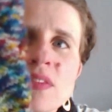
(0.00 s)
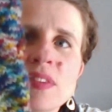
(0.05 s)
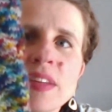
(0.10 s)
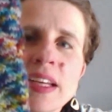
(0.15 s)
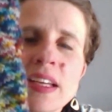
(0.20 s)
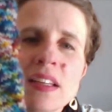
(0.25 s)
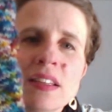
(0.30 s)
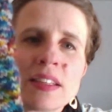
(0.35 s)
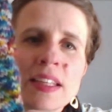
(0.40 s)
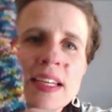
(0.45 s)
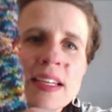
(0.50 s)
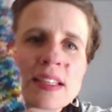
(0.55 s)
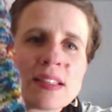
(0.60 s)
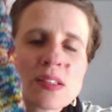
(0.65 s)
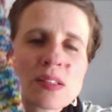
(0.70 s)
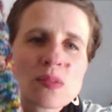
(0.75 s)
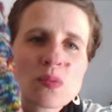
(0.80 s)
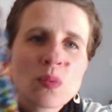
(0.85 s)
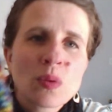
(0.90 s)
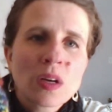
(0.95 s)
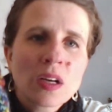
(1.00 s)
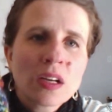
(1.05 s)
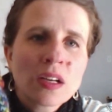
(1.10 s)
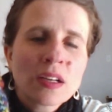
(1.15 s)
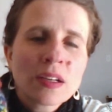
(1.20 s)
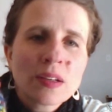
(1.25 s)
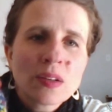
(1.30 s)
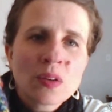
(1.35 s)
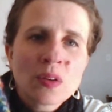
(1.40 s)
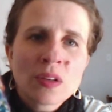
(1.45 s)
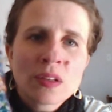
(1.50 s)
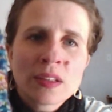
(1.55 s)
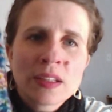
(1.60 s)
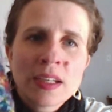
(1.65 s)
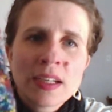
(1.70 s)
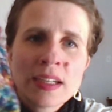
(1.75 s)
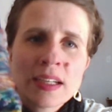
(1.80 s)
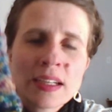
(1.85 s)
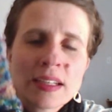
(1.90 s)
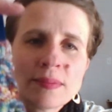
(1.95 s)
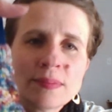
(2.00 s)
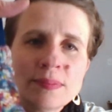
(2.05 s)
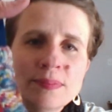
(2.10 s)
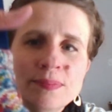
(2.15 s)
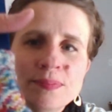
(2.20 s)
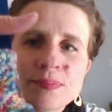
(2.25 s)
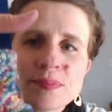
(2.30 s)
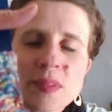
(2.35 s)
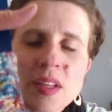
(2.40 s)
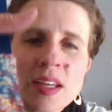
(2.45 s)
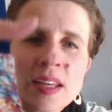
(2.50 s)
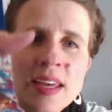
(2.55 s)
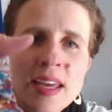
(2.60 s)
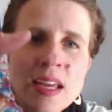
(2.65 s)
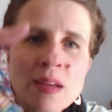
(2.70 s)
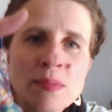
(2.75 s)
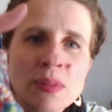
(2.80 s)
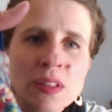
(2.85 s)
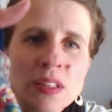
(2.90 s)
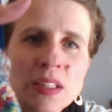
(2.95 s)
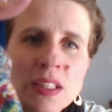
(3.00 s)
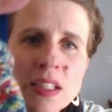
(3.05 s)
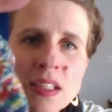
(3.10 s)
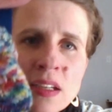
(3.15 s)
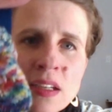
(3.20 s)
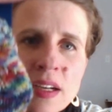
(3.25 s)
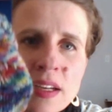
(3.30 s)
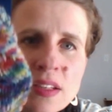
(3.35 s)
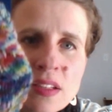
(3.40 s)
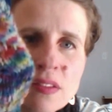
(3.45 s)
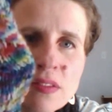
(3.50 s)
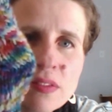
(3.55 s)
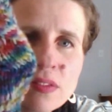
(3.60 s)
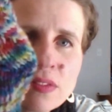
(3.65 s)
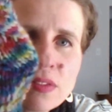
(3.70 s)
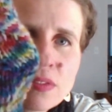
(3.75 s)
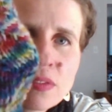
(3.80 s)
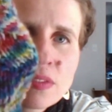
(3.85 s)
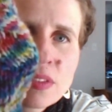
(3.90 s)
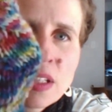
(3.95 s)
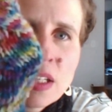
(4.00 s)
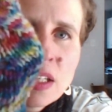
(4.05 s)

of like a lace work or a cable-y kind of